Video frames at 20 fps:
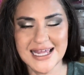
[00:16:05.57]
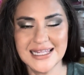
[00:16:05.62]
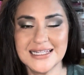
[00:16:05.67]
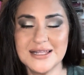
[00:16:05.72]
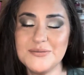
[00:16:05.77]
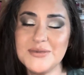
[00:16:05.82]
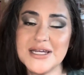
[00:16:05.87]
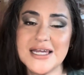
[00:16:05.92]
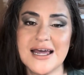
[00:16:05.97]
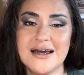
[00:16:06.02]
Let
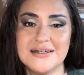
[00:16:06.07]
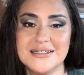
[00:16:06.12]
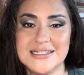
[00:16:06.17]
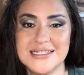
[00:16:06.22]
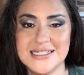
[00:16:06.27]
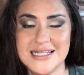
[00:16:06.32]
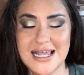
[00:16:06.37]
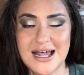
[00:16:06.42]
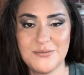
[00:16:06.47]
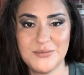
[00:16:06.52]
me count and
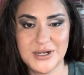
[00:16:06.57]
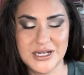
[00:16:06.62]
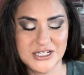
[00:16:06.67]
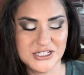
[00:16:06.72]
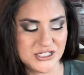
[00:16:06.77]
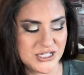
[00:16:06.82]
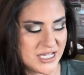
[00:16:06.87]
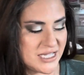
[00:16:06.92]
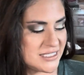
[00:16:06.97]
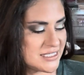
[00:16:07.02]
see how many
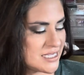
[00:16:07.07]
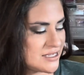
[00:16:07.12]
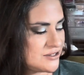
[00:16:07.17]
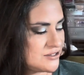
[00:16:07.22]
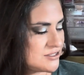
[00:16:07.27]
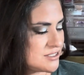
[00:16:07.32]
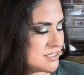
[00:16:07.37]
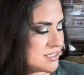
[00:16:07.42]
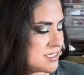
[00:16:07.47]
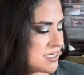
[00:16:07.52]
shades I
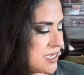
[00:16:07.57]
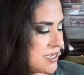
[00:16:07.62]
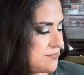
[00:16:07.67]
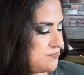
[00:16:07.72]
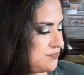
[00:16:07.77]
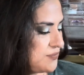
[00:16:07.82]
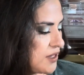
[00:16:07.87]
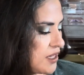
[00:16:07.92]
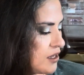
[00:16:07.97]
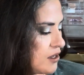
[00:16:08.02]
used today.